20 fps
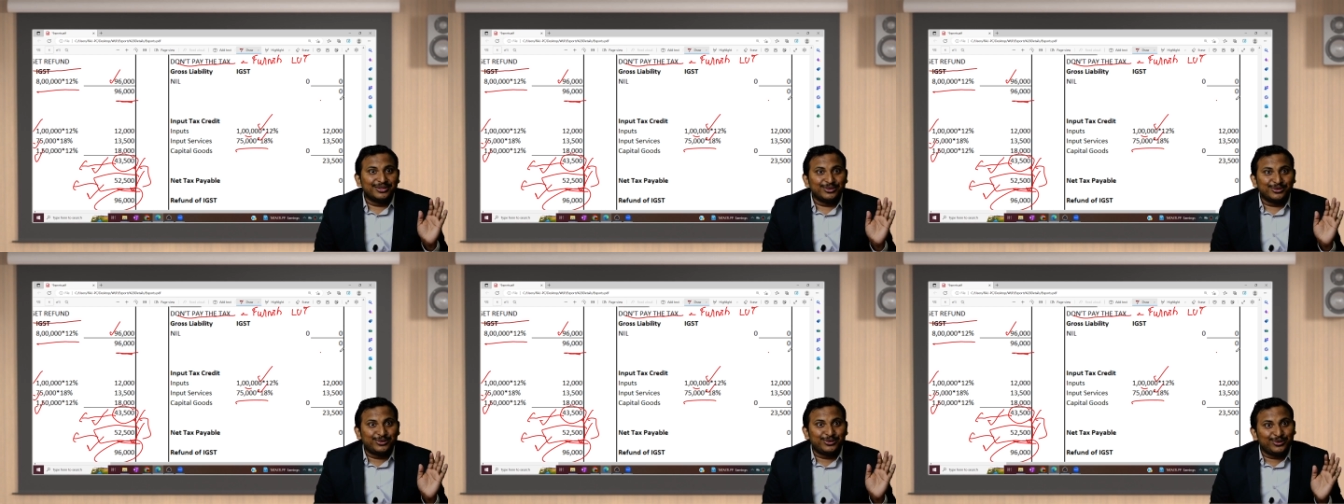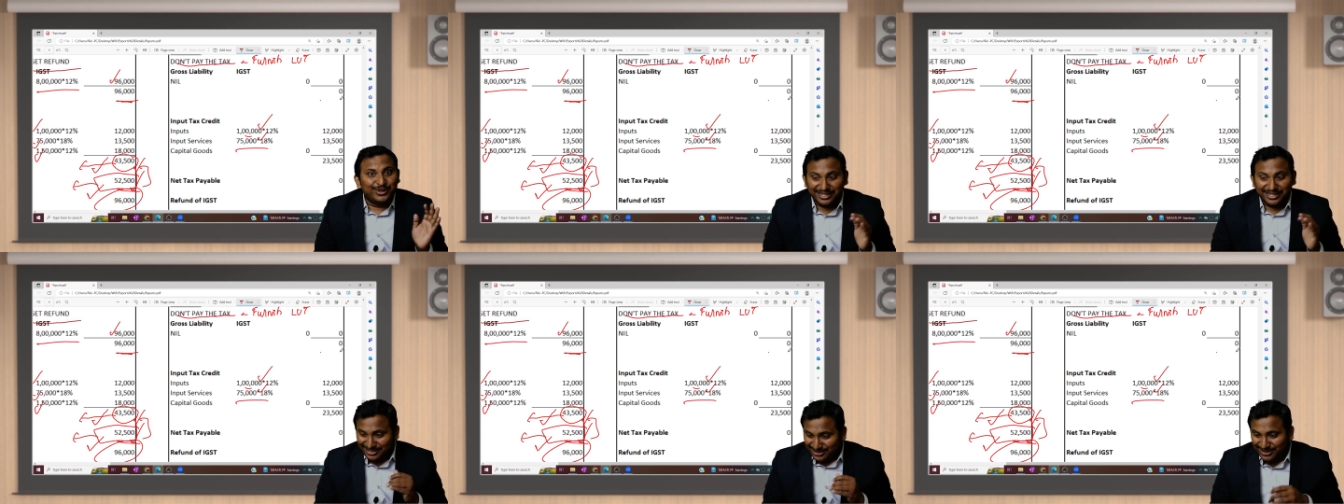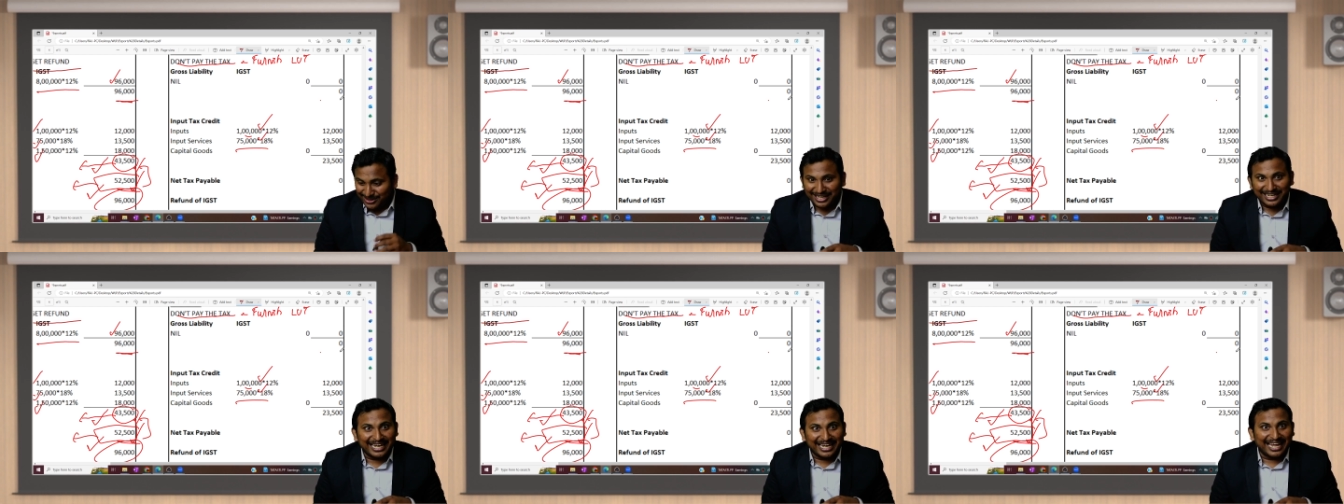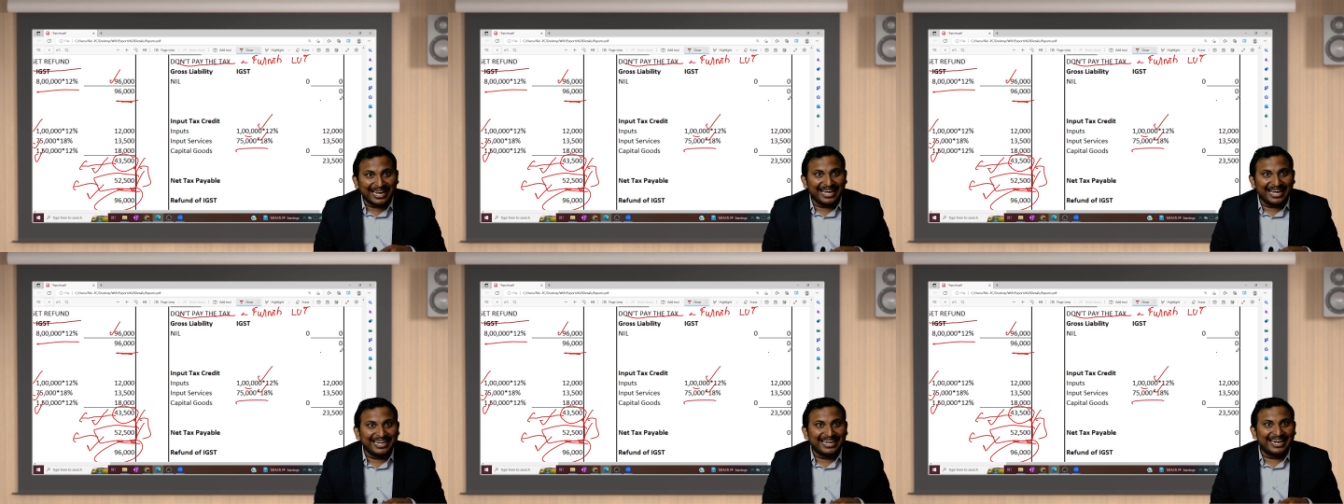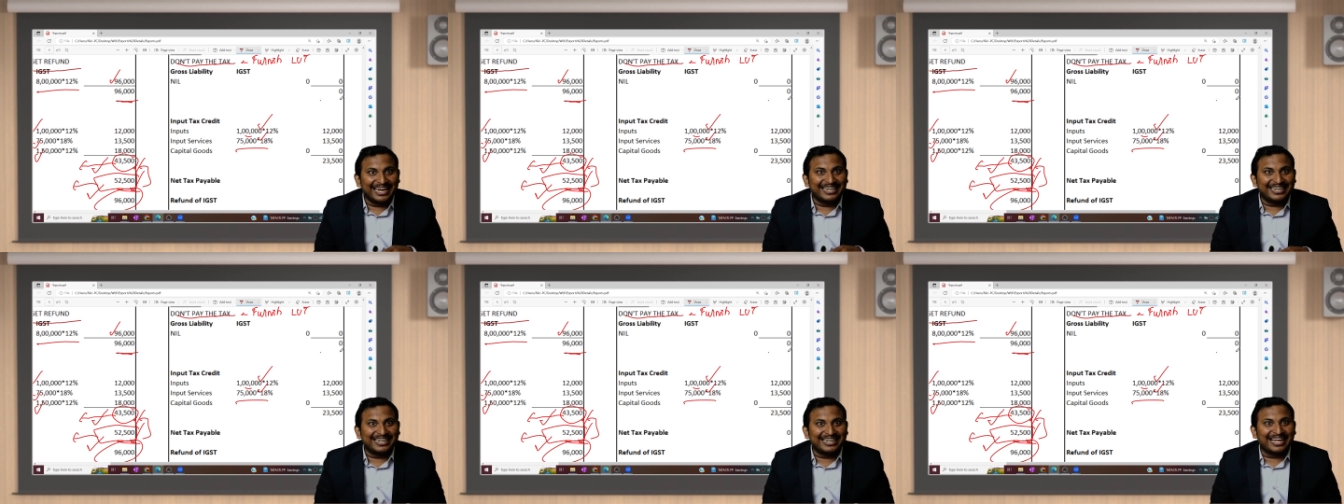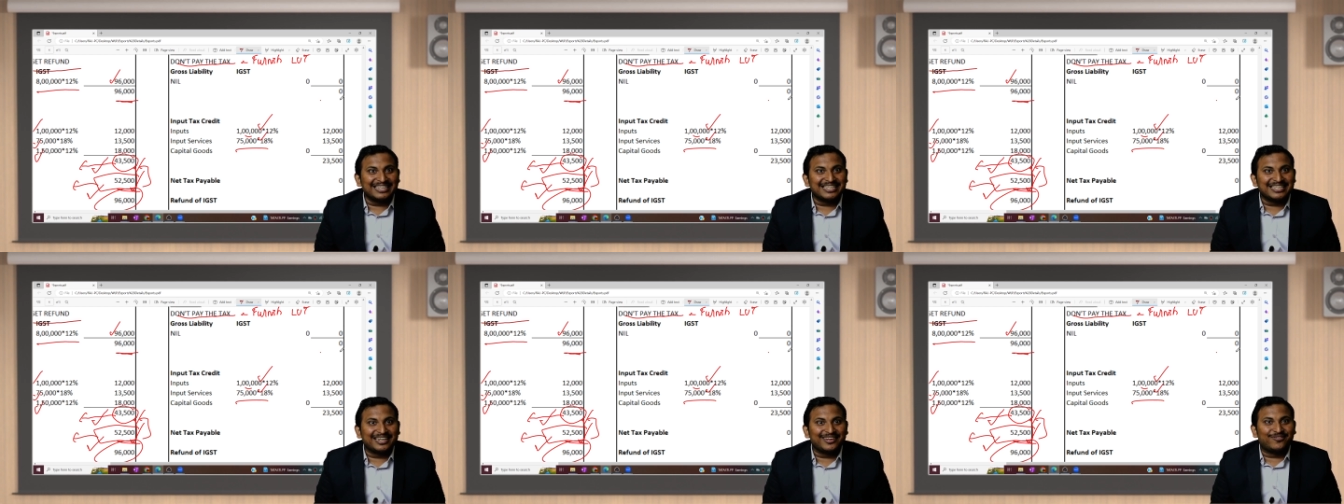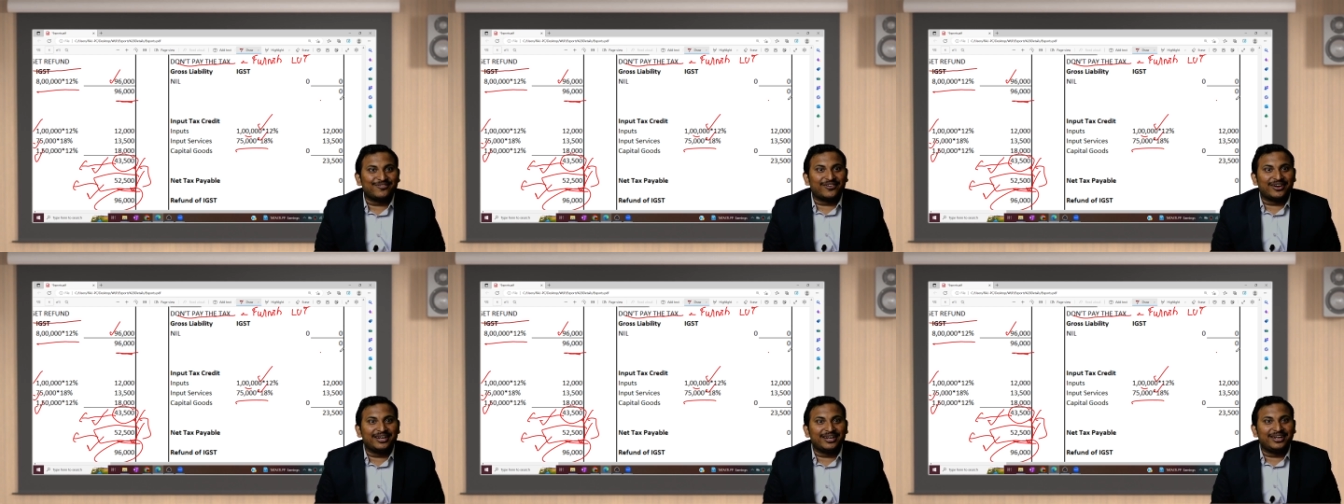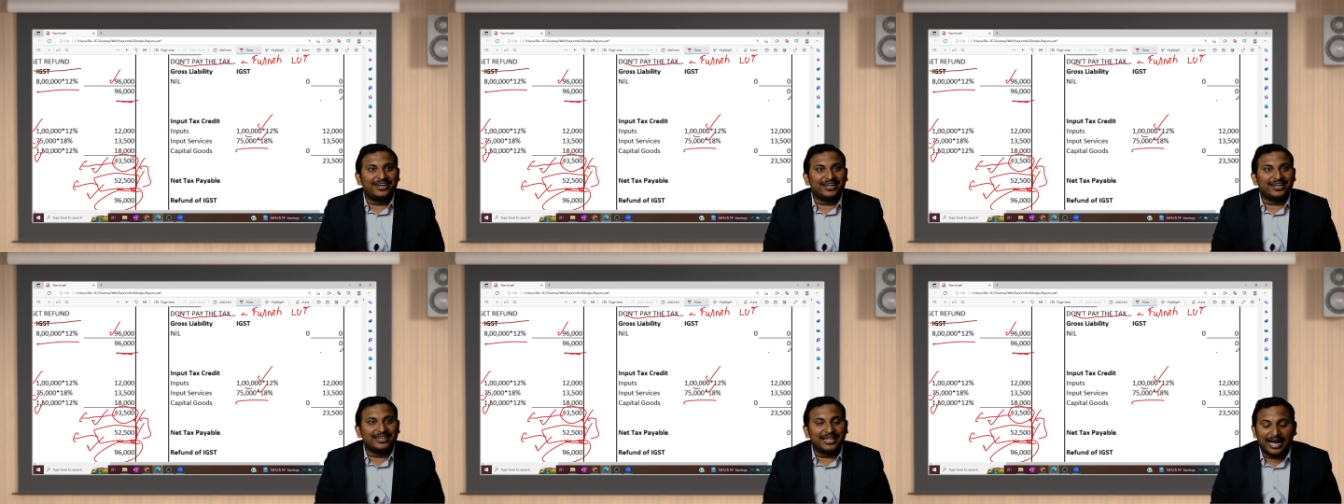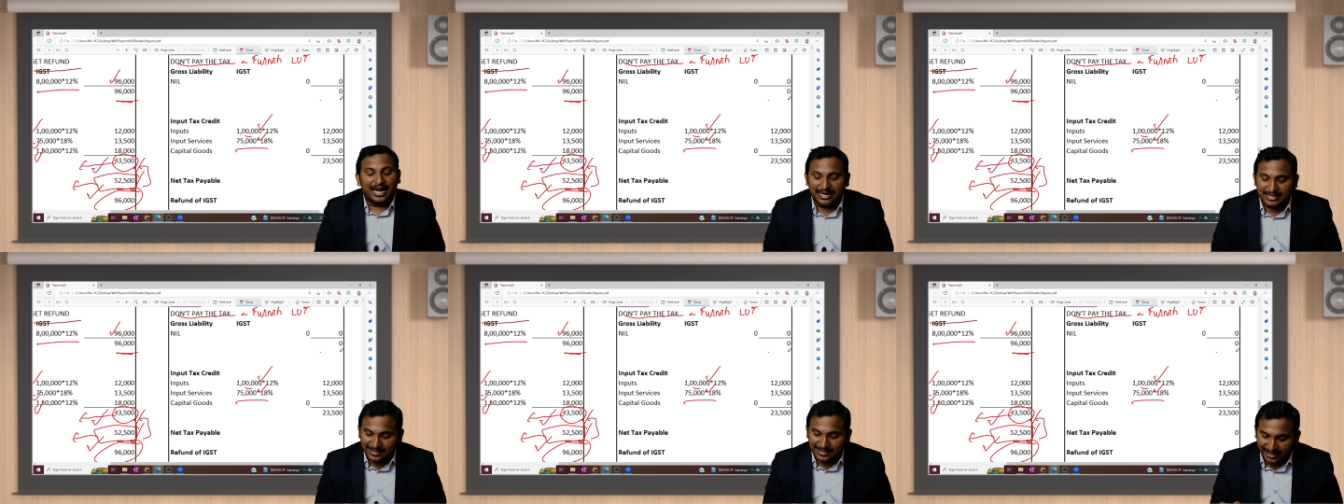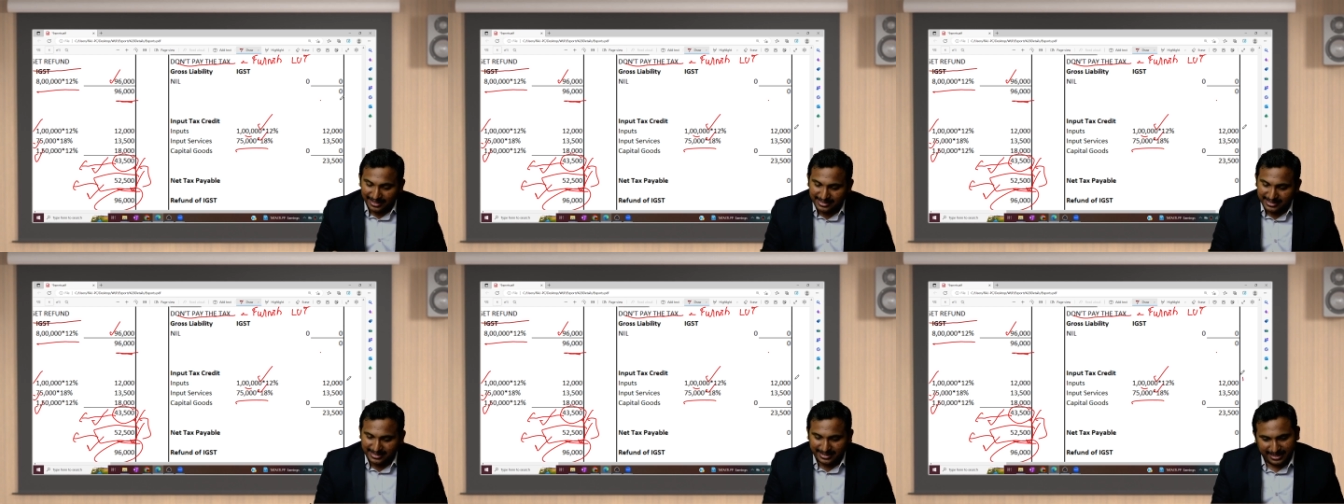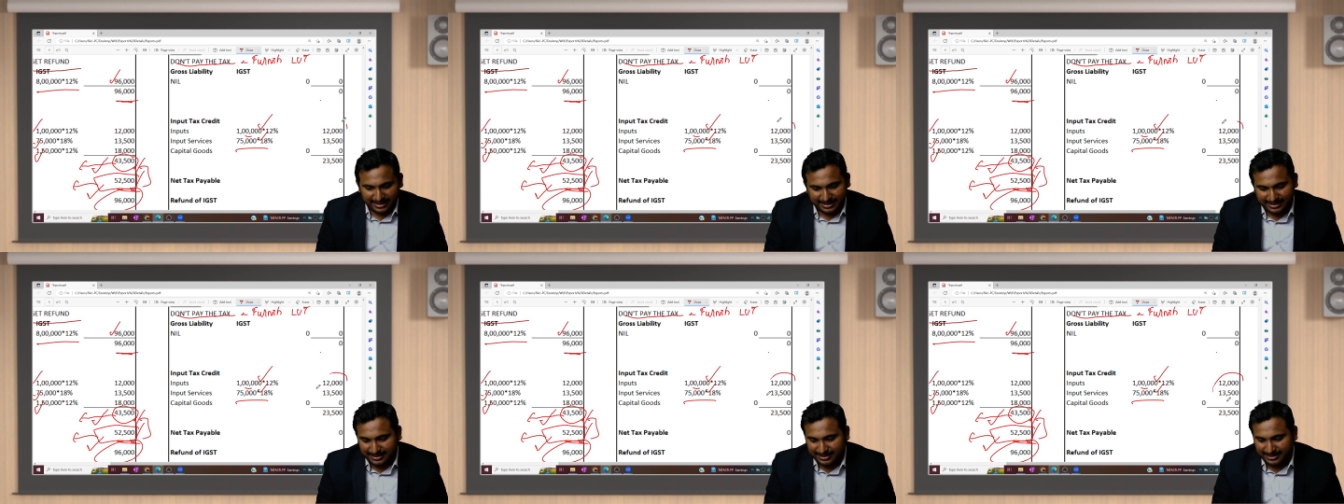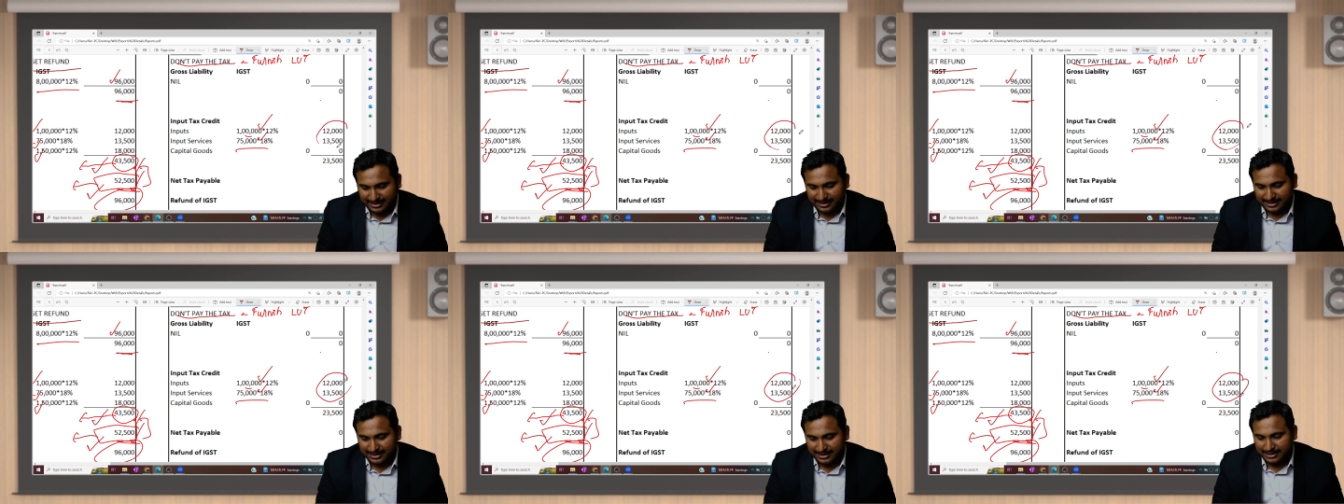Today, can I get it as a refund? The answer is yes.